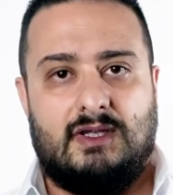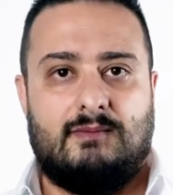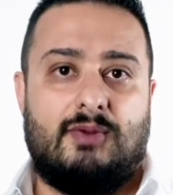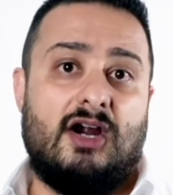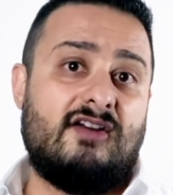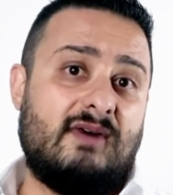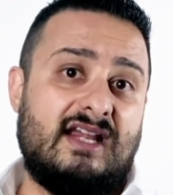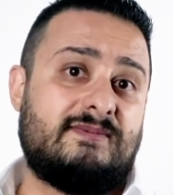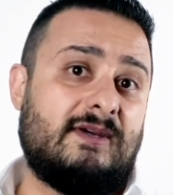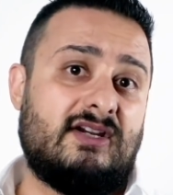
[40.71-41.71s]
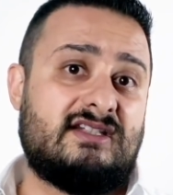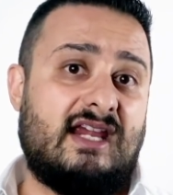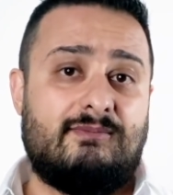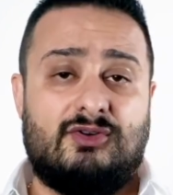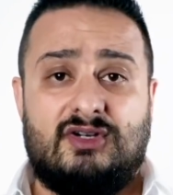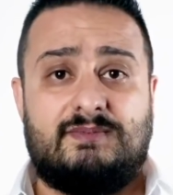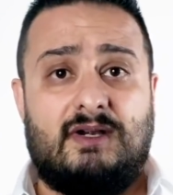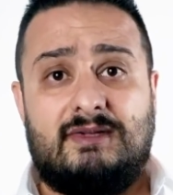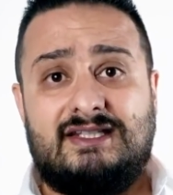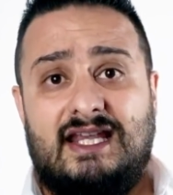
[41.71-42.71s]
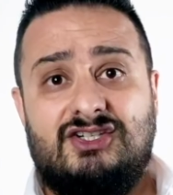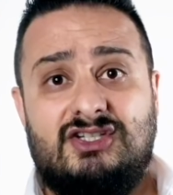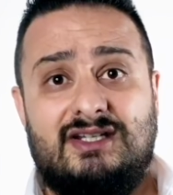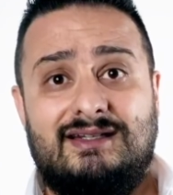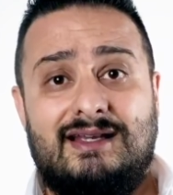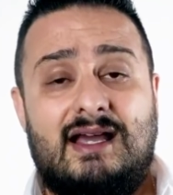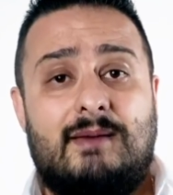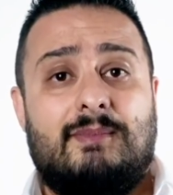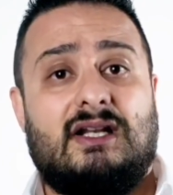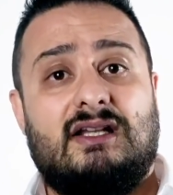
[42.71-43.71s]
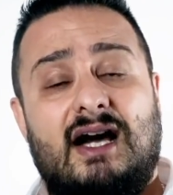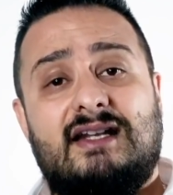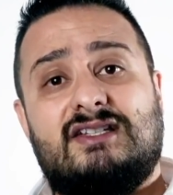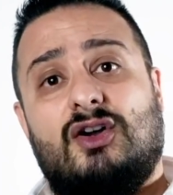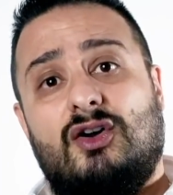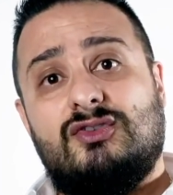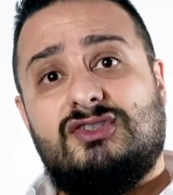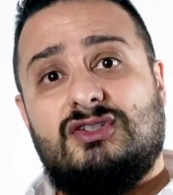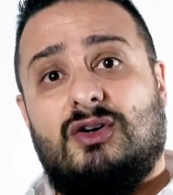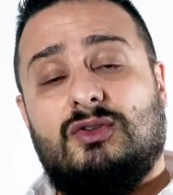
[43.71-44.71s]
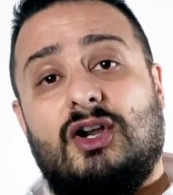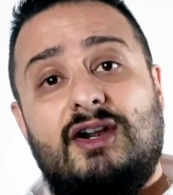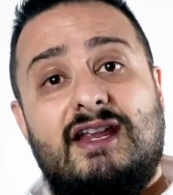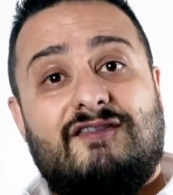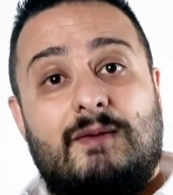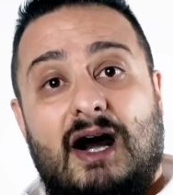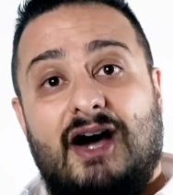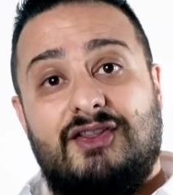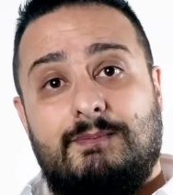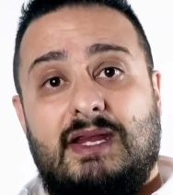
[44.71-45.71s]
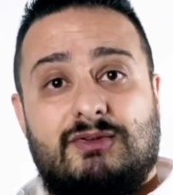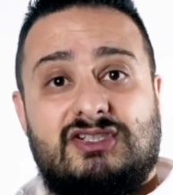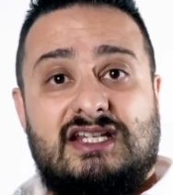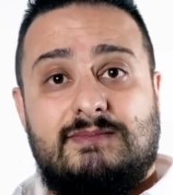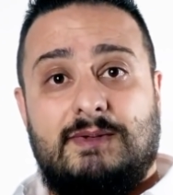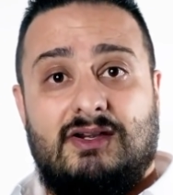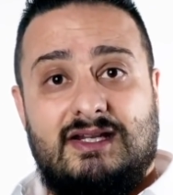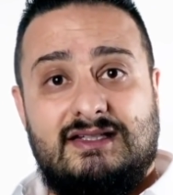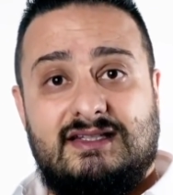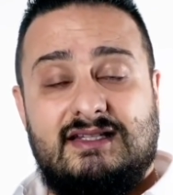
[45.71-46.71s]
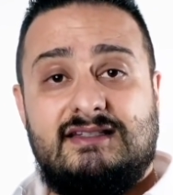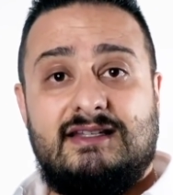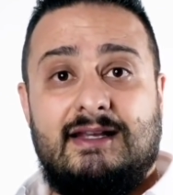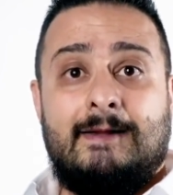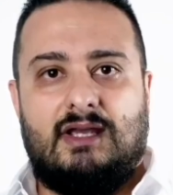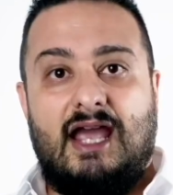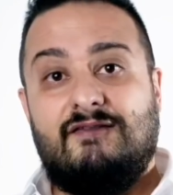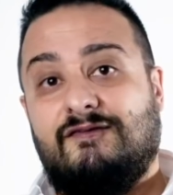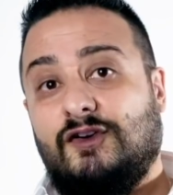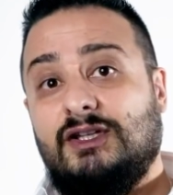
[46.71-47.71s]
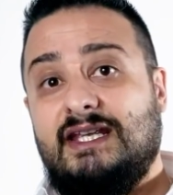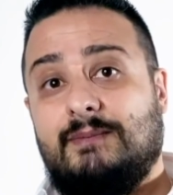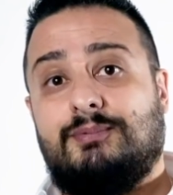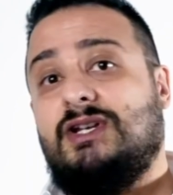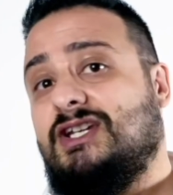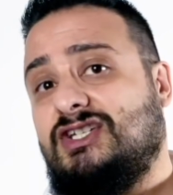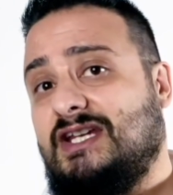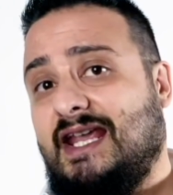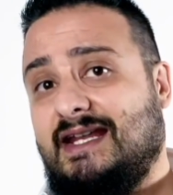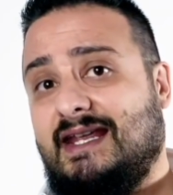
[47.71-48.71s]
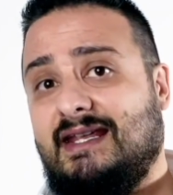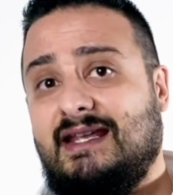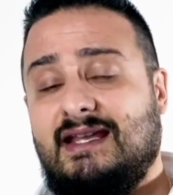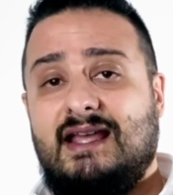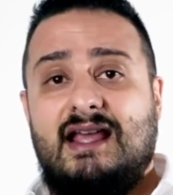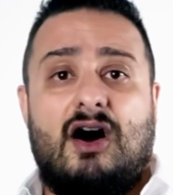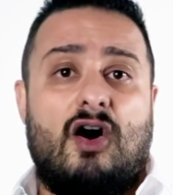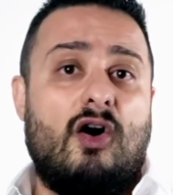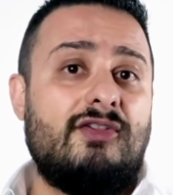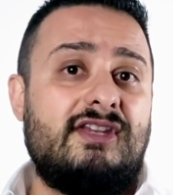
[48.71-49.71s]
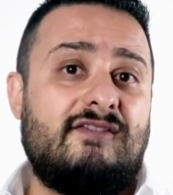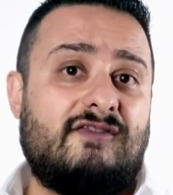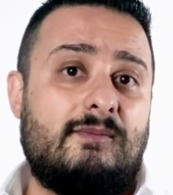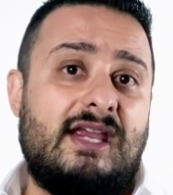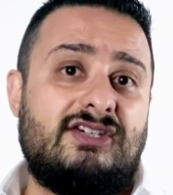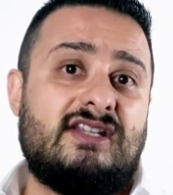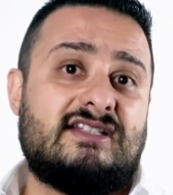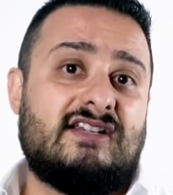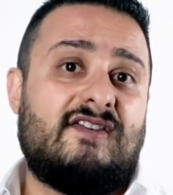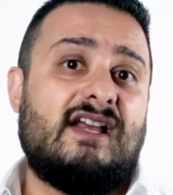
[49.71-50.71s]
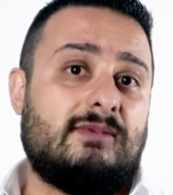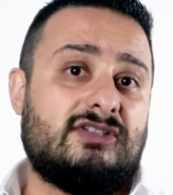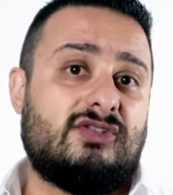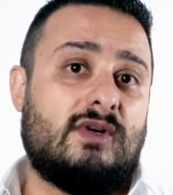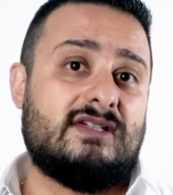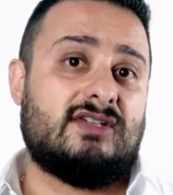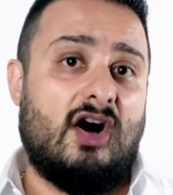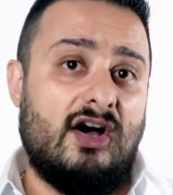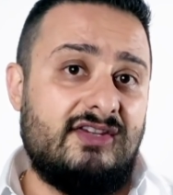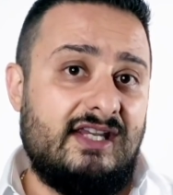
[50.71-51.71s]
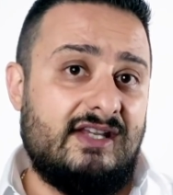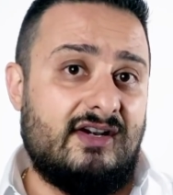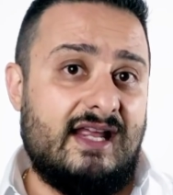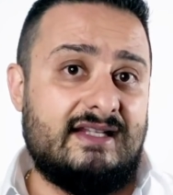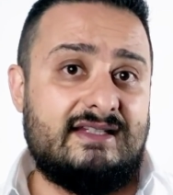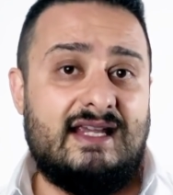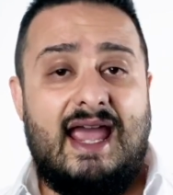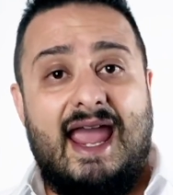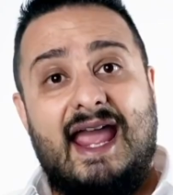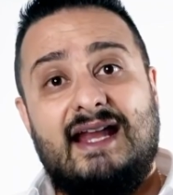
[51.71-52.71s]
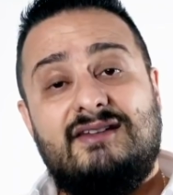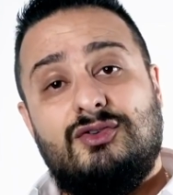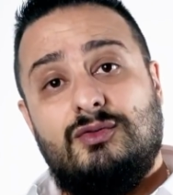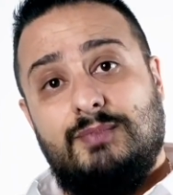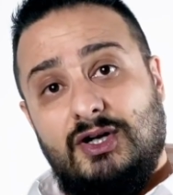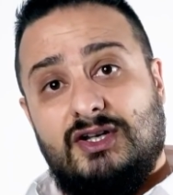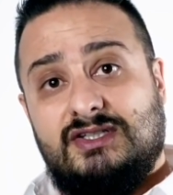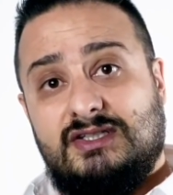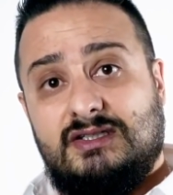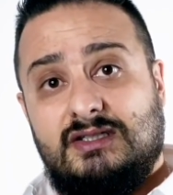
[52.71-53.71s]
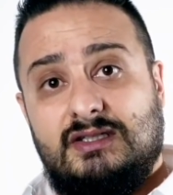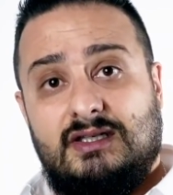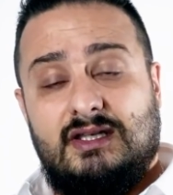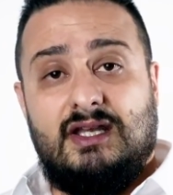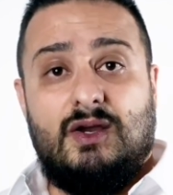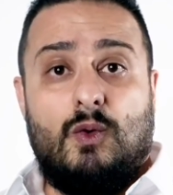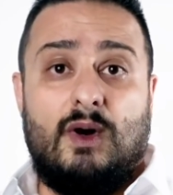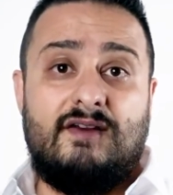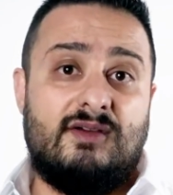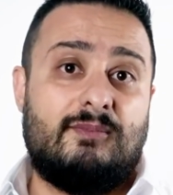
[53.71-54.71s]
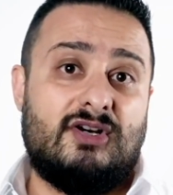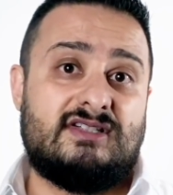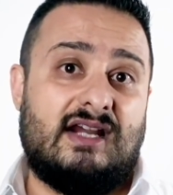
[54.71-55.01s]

Part of my experience came through experimentation, but a lot is also learning from other people's experiences and fully appreciating all the information that's available to us on the internet and through books. One of the books I